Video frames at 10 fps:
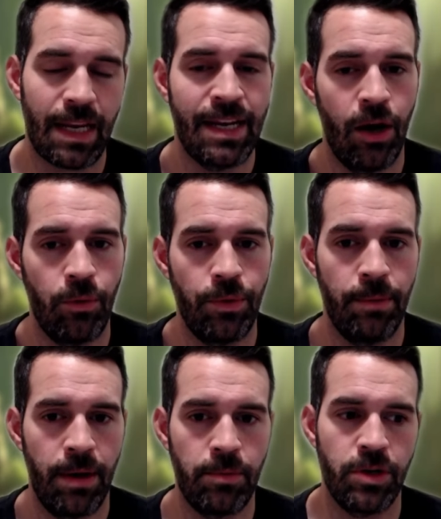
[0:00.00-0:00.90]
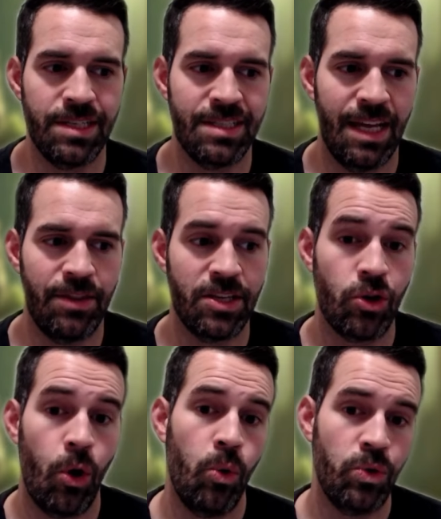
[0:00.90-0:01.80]
Now, the bummer is that this
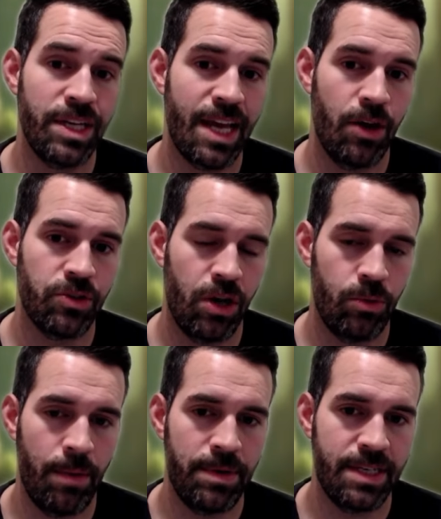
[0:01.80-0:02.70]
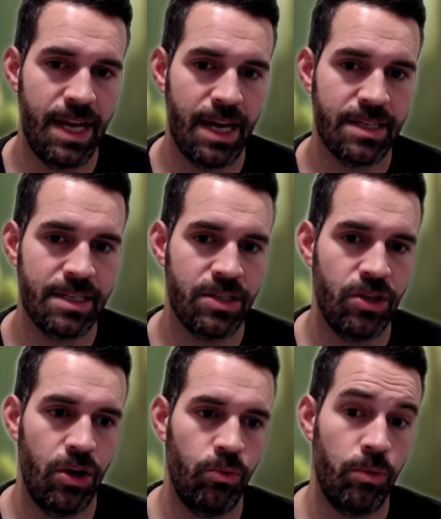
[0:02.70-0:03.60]
only counts on weapon attacks.
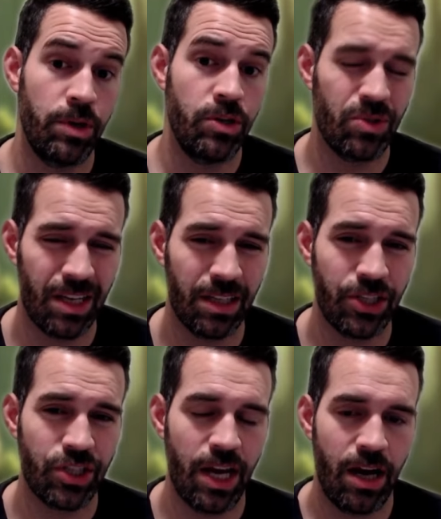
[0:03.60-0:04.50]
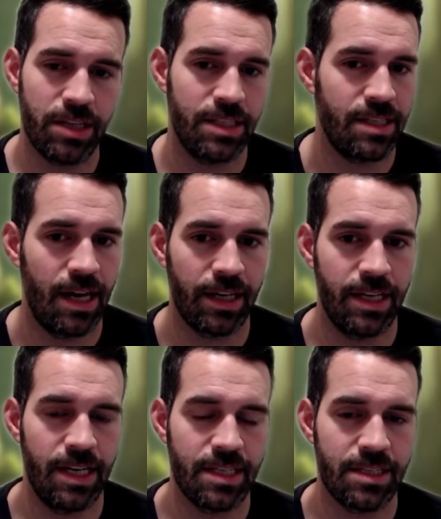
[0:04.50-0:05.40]
So when we use Unleash Chaos, it's not going to
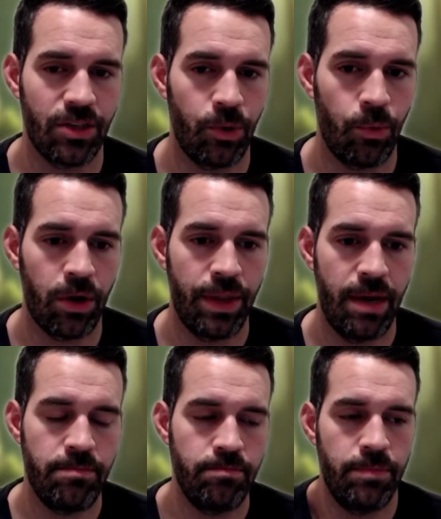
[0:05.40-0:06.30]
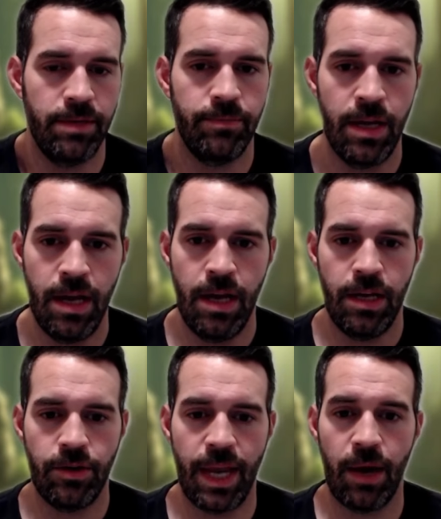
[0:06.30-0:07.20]
necessarily work on that, but
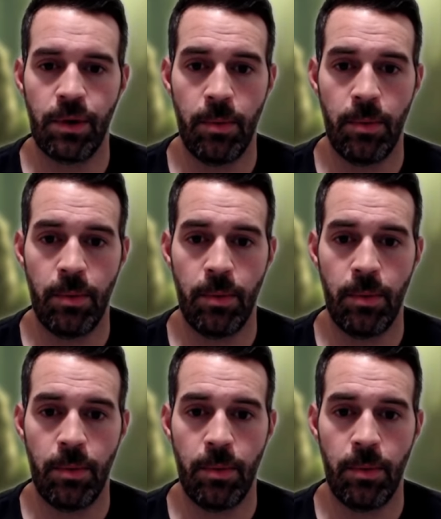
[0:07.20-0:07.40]
you can't win them